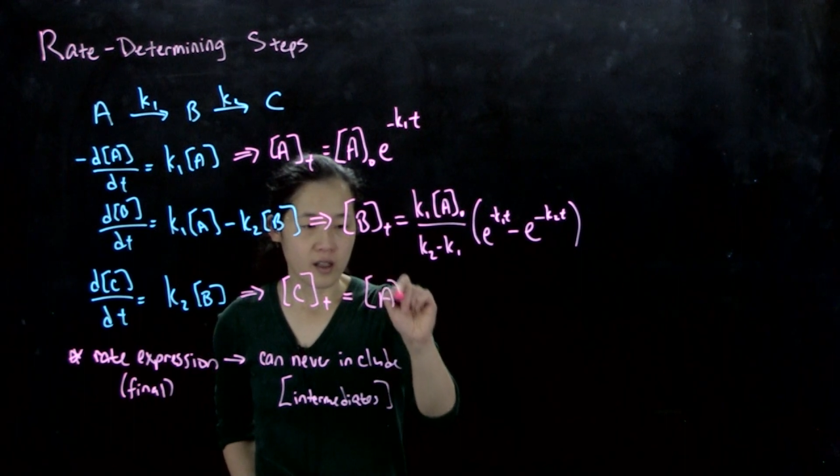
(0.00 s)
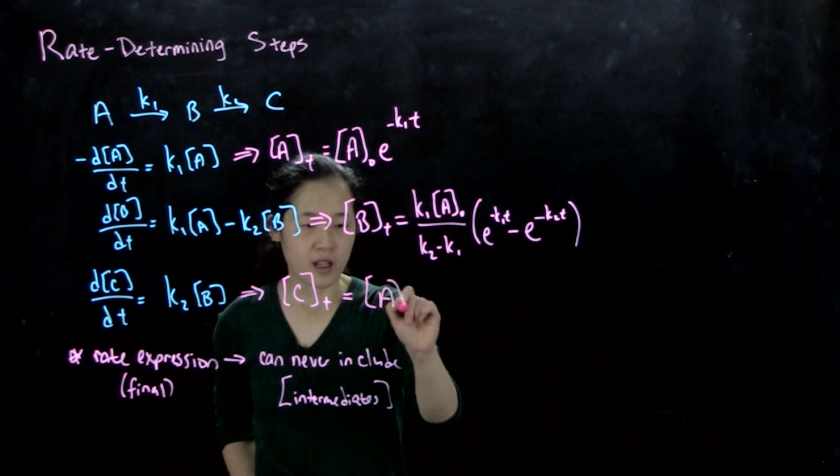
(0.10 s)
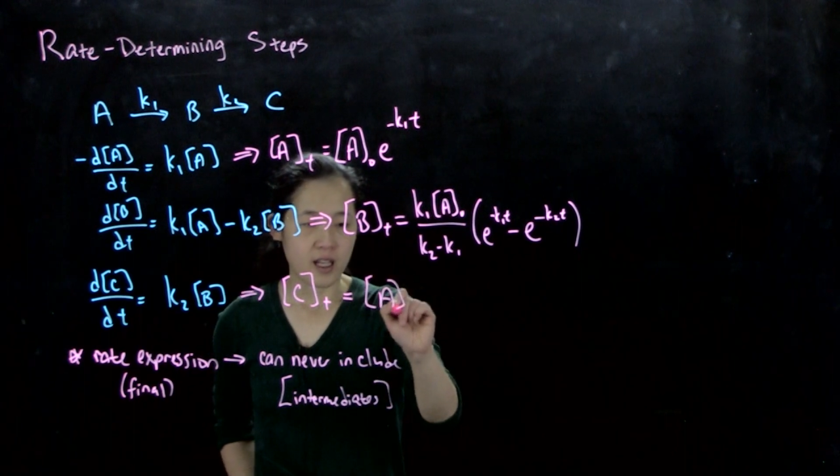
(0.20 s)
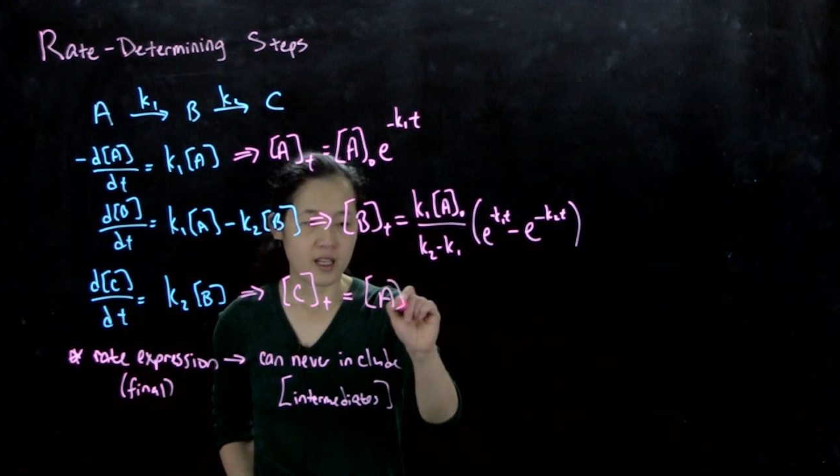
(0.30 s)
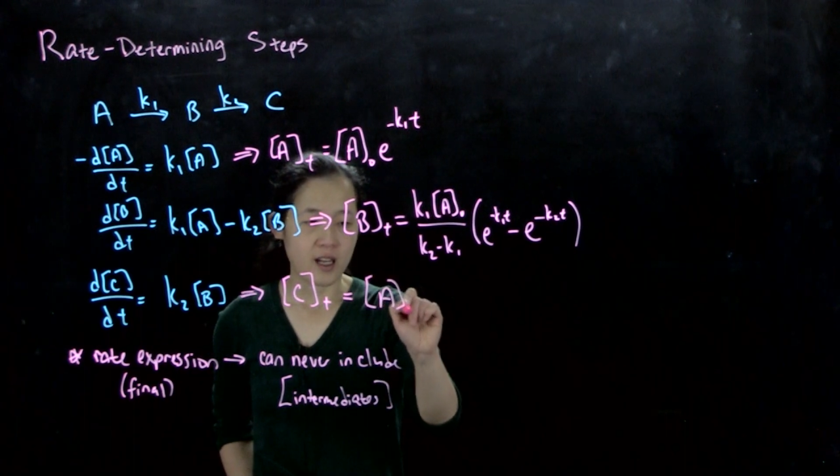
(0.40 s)

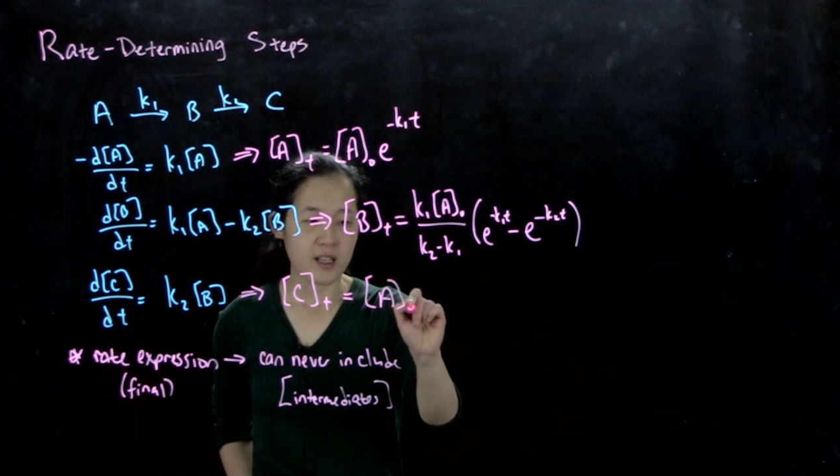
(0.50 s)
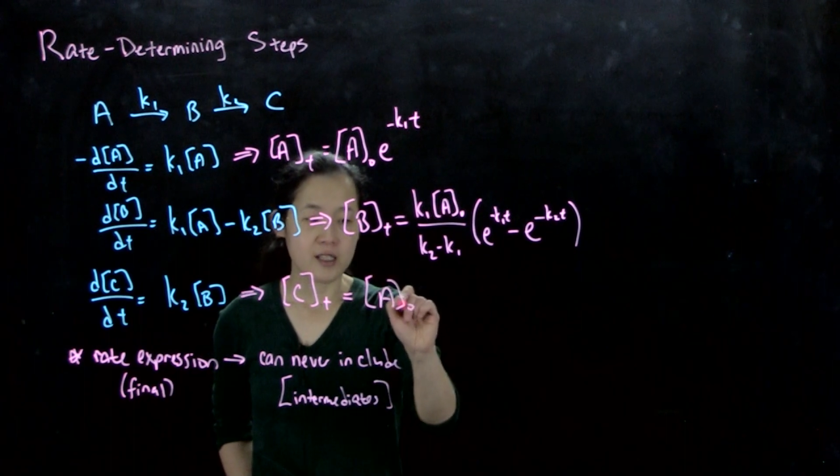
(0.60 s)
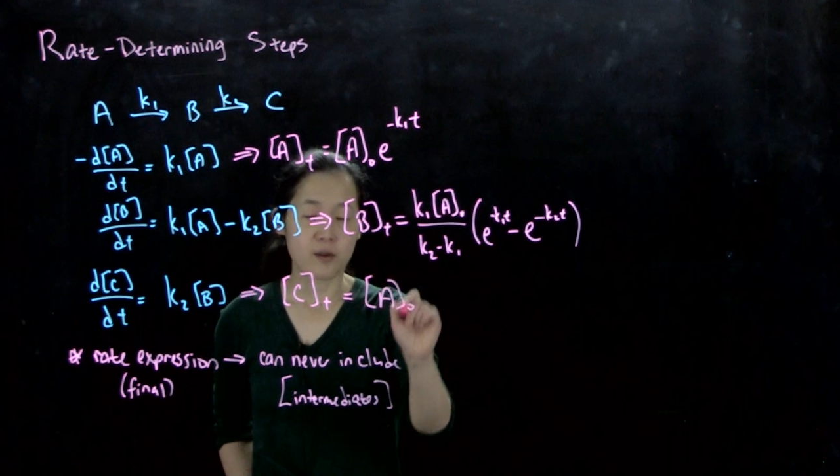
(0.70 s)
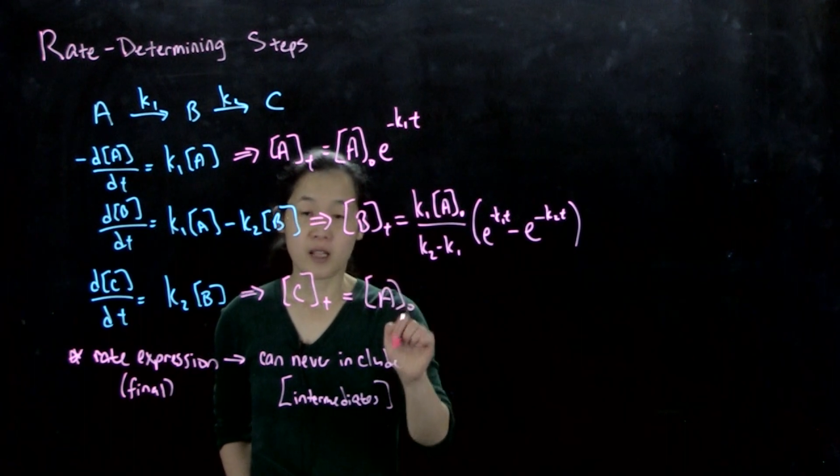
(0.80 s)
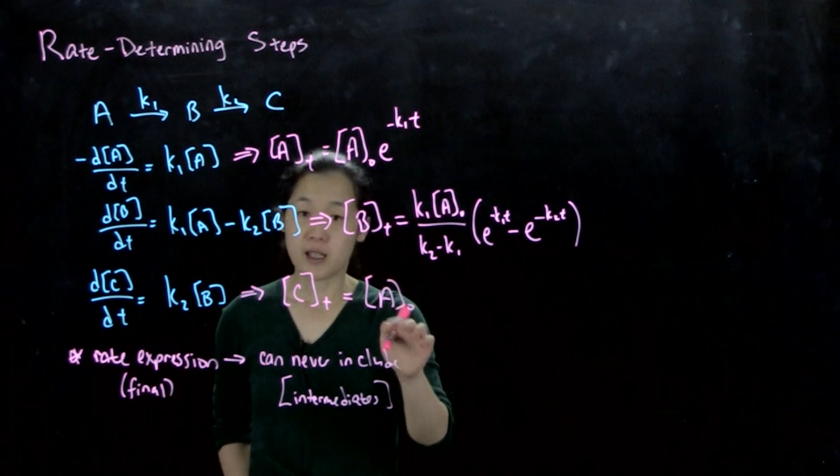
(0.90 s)
a naught.
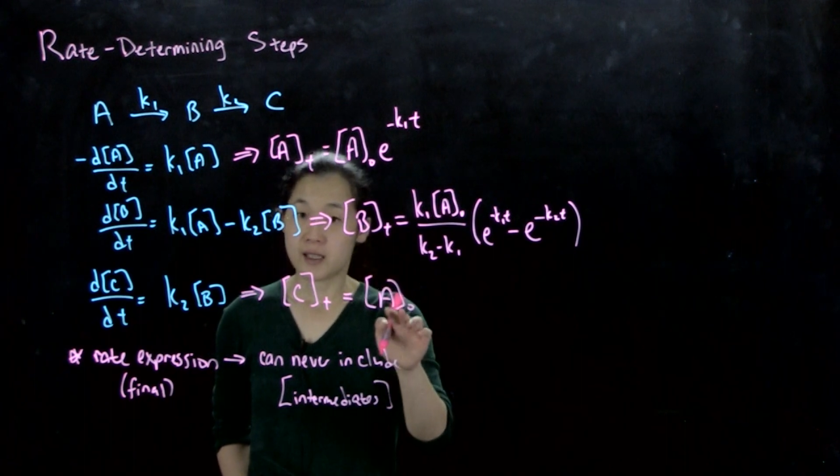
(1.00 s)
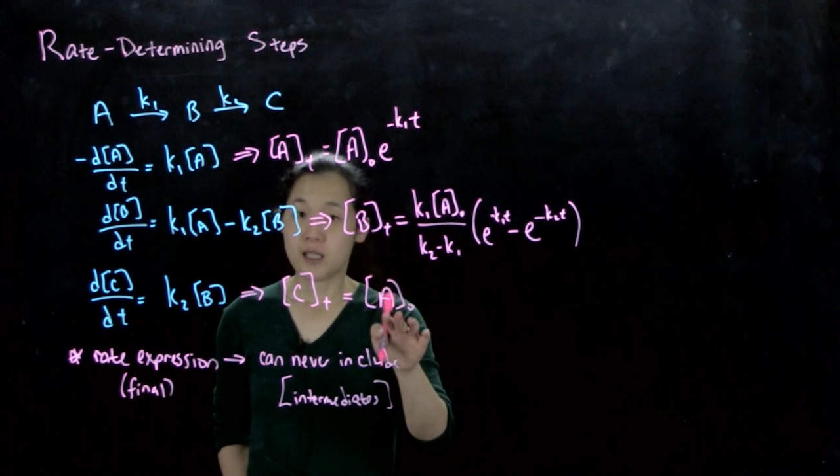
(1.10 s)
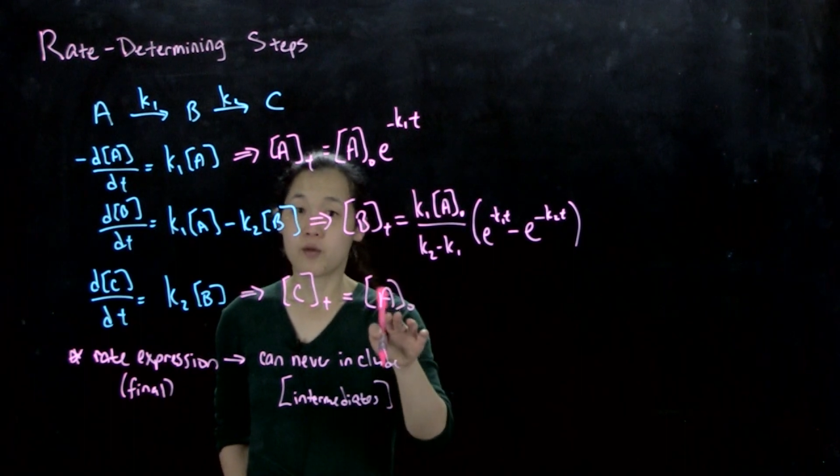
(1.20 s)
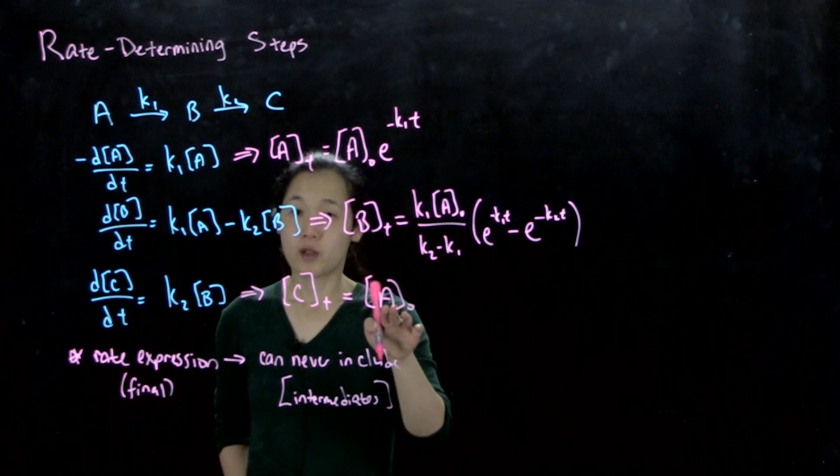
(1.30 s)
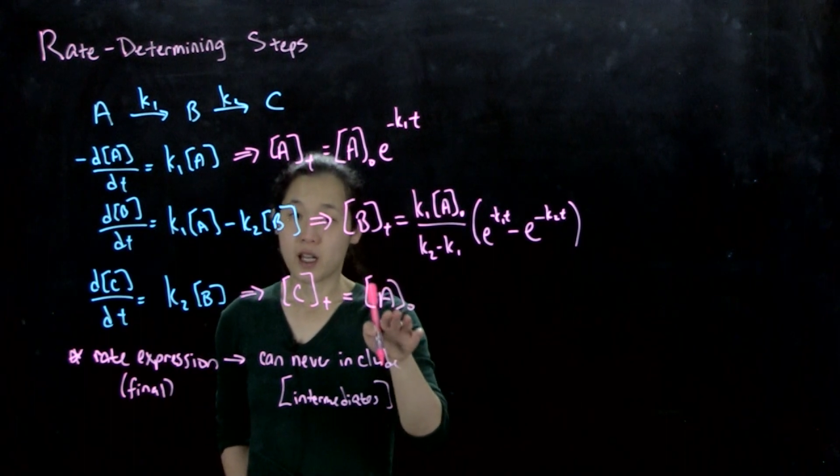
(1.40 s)
So we'll get, see, we'll